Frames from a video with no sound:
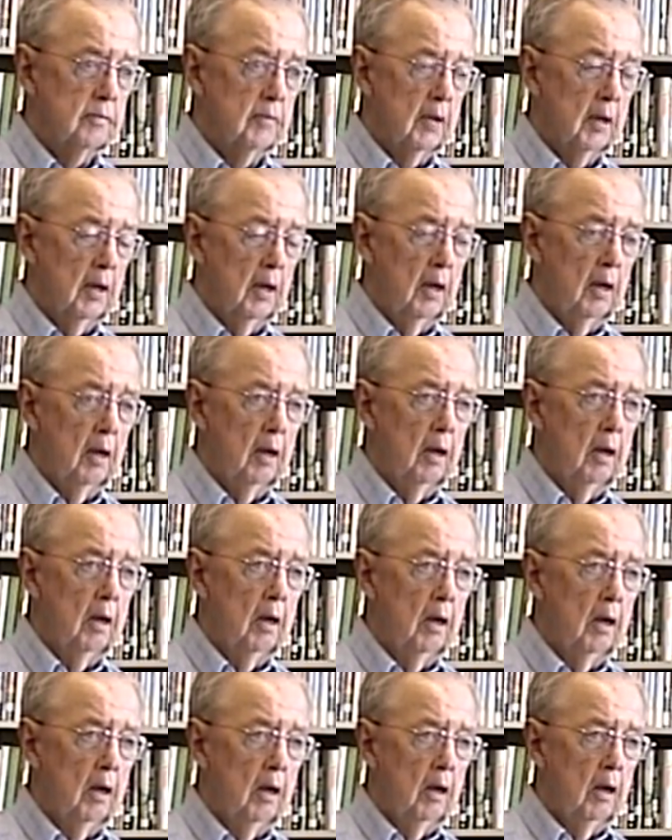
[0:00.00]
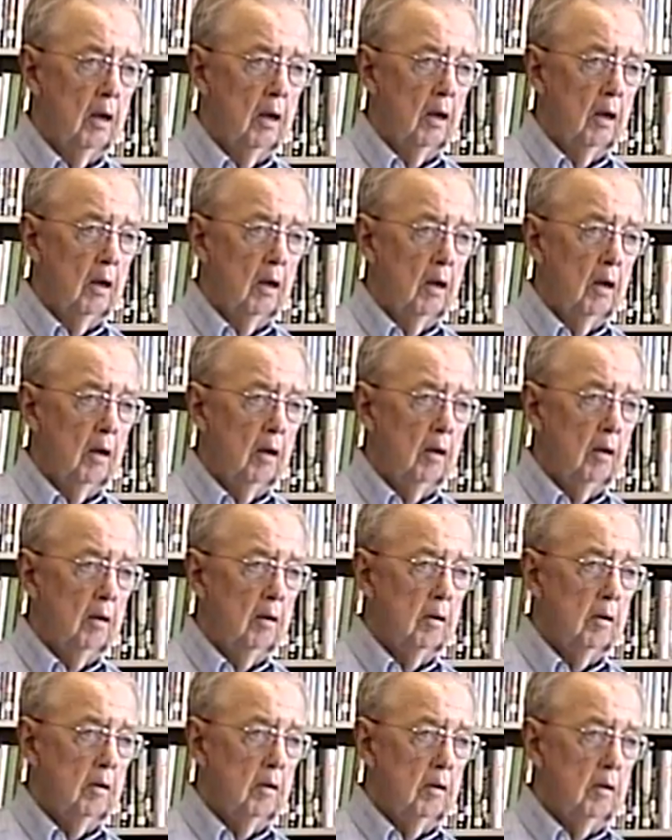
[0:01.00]
Describe the stripes and the
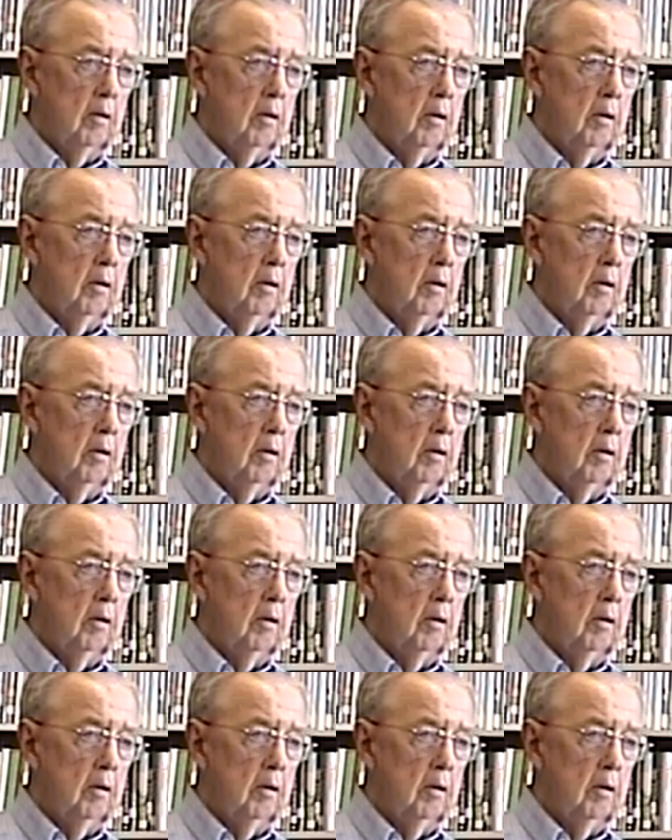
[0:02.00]
purpose.